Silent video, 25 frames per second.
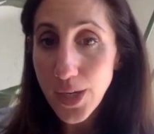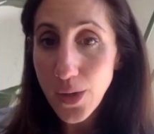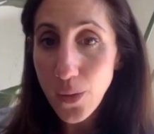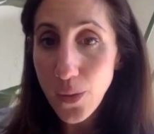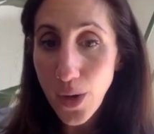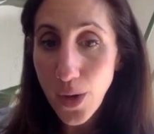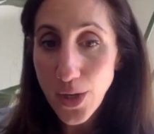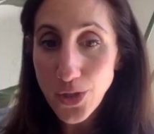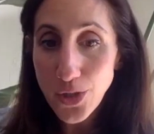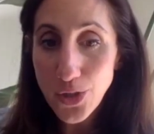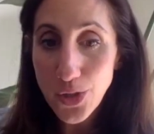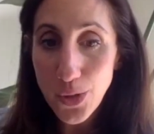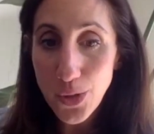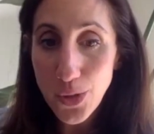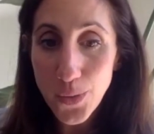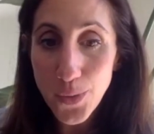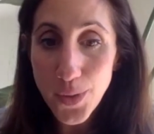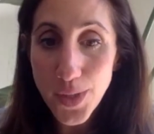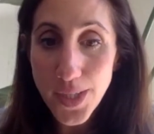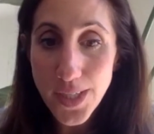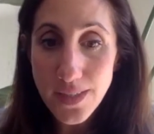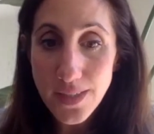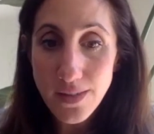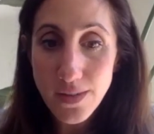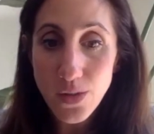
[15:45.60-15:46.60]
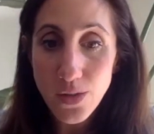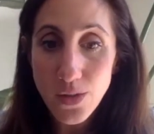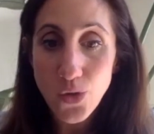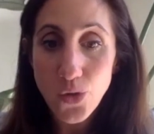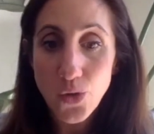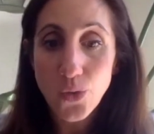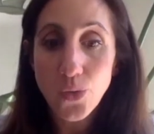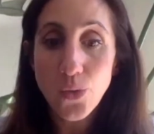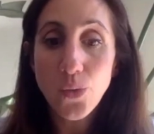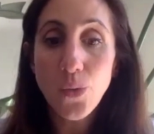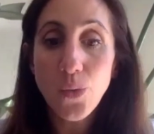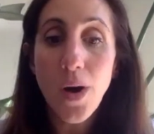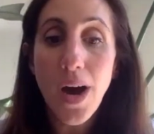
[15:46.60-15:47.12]
question three is,
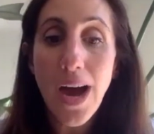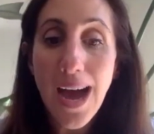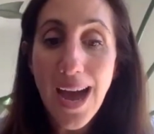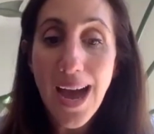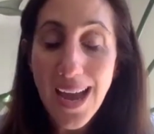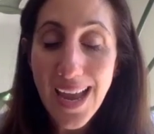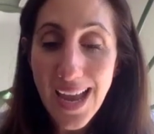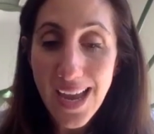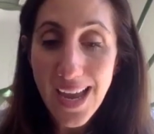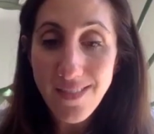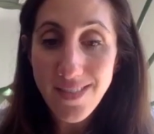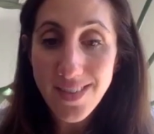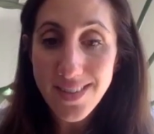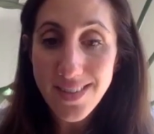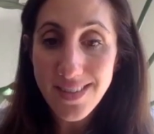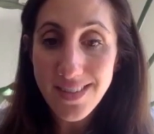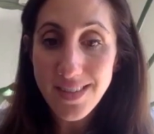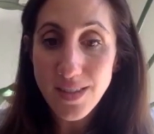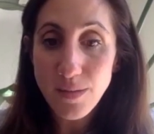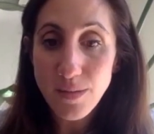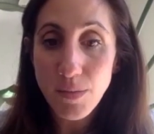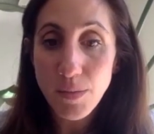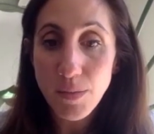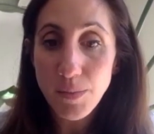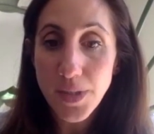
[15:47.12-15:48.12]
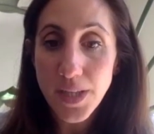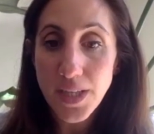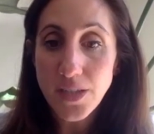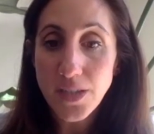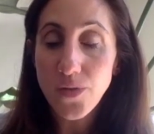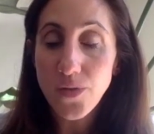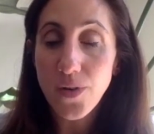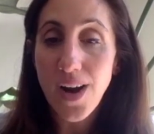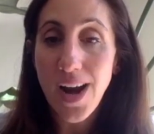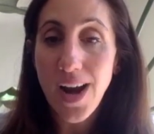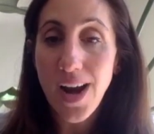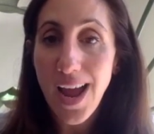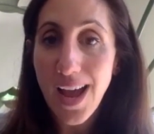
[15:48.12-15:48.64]
do I have a system in place
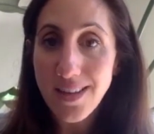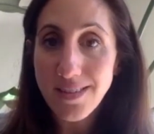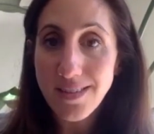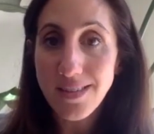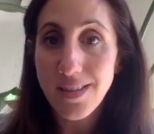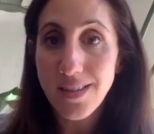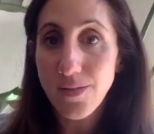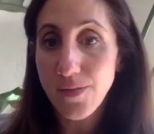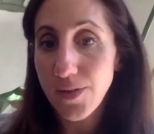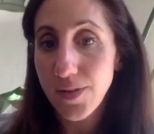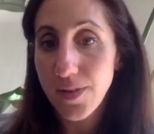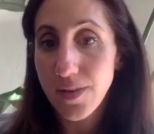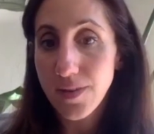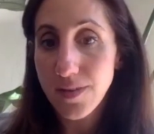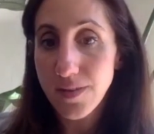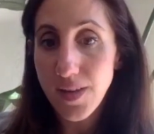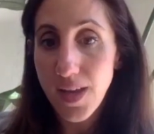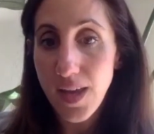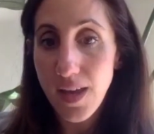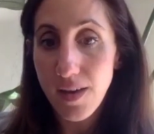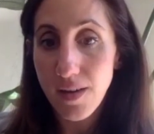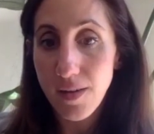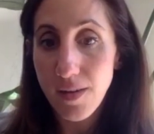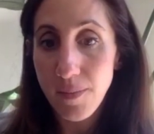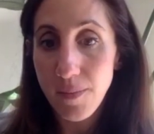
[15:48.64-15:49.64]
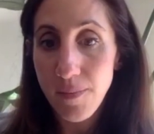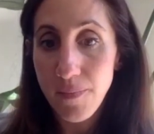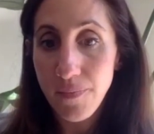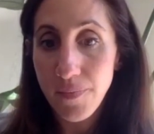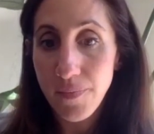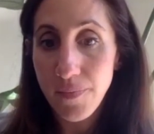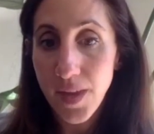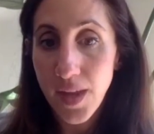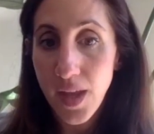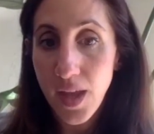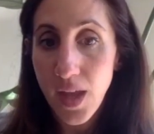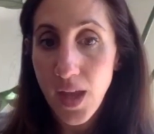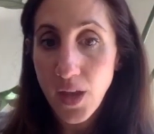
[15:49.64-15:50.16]
for asking for the sale?
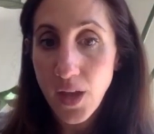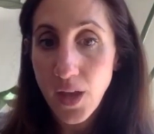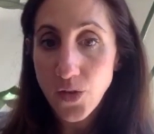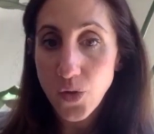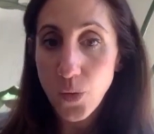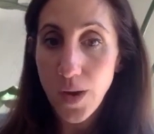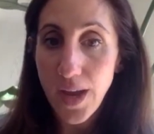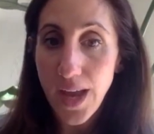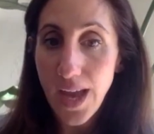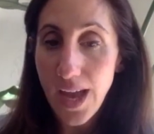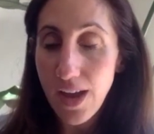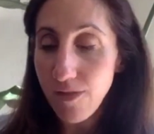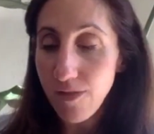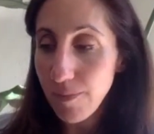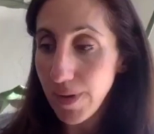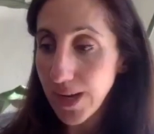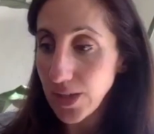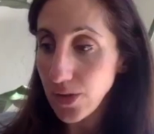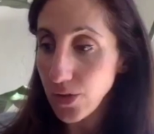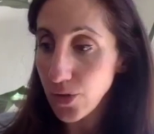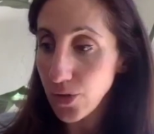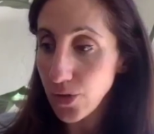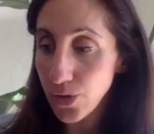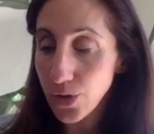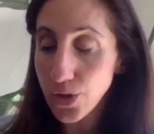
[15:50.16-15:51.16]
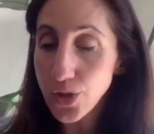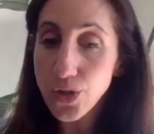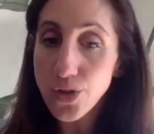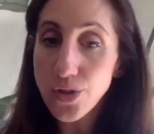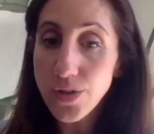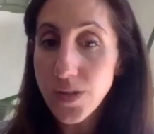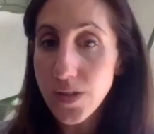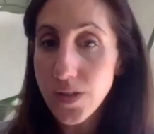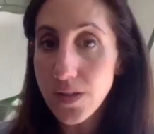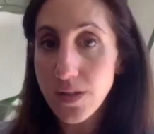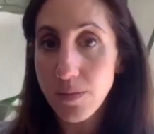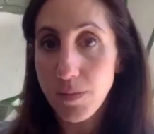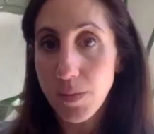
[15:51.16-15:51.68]
So I have my nurture
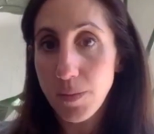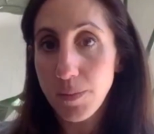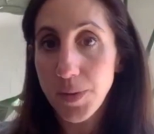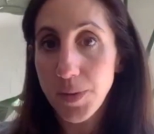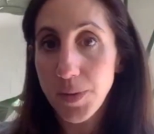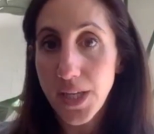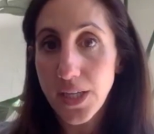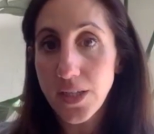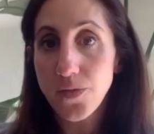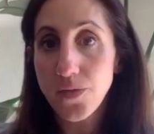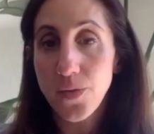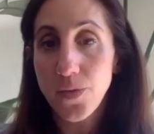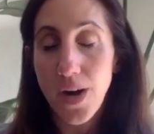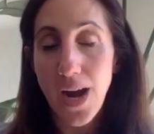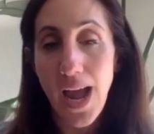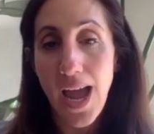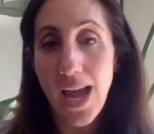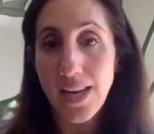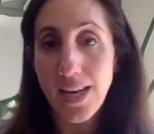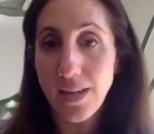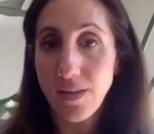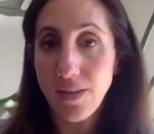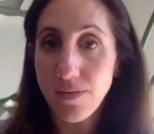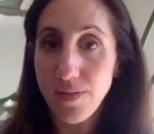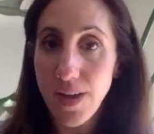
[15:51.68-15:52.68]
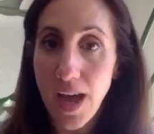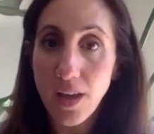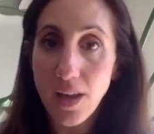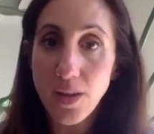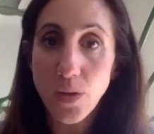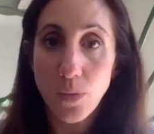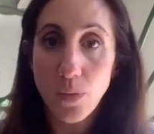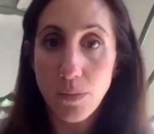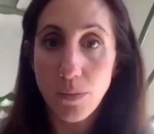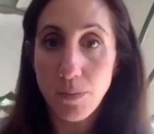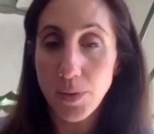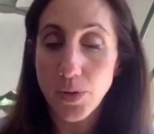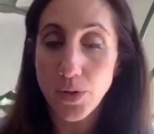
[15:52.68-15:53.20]
system in place for adding
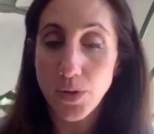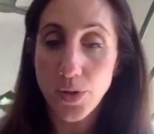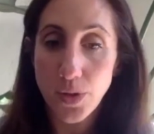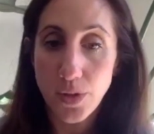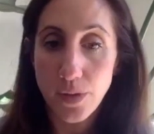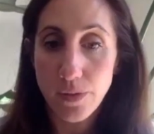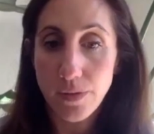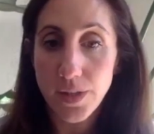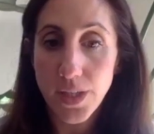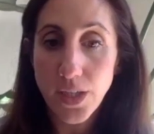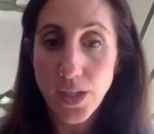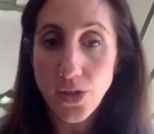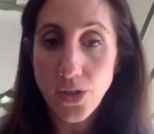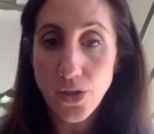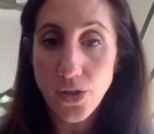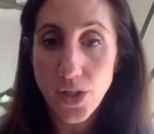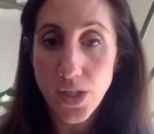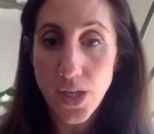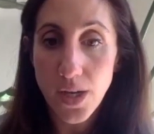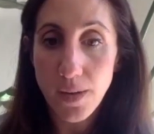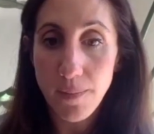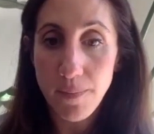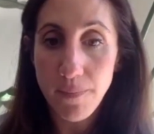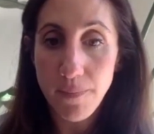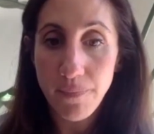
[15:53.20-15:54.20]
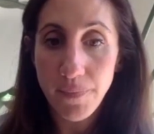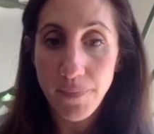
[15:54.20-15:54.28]
value and building the relationship.